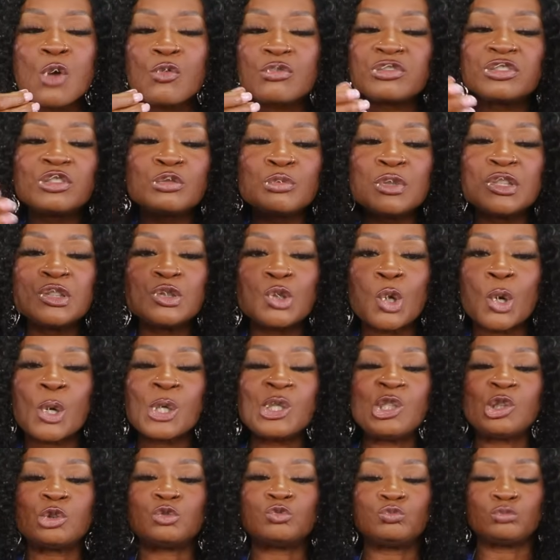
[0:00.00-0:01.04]
some reason, I
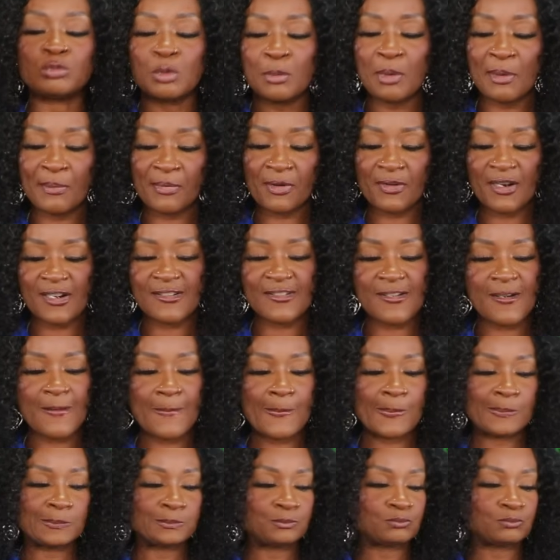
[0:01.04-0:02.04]
can't remember right now.